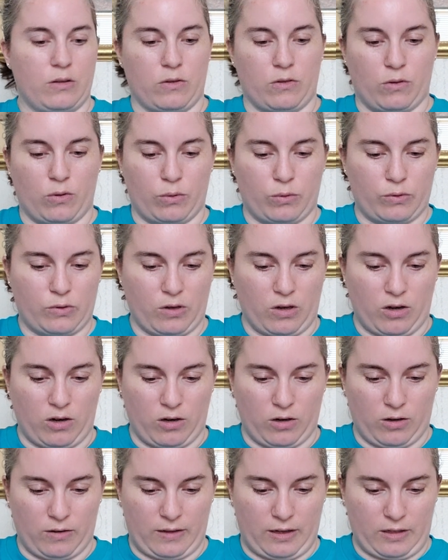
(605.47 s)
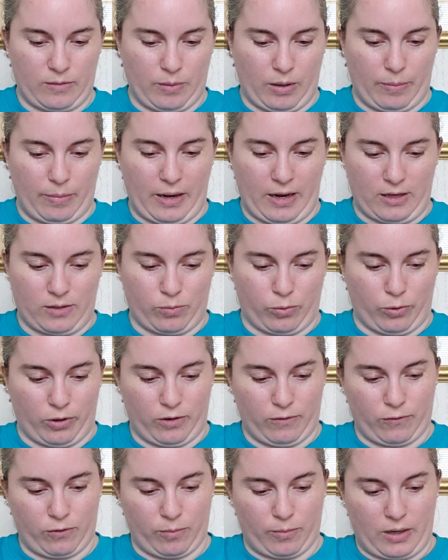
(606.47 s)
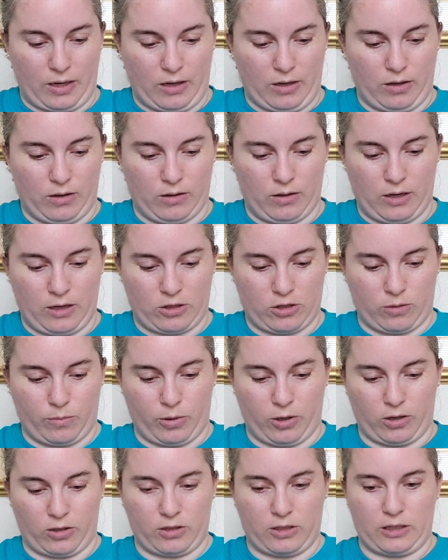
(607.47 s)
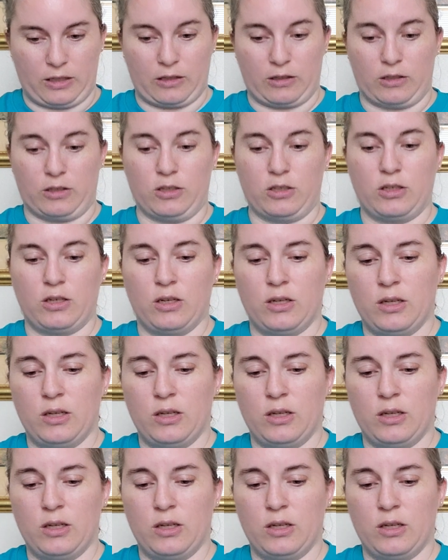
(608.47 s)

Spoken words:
that's my passport for my National Parks Challenge.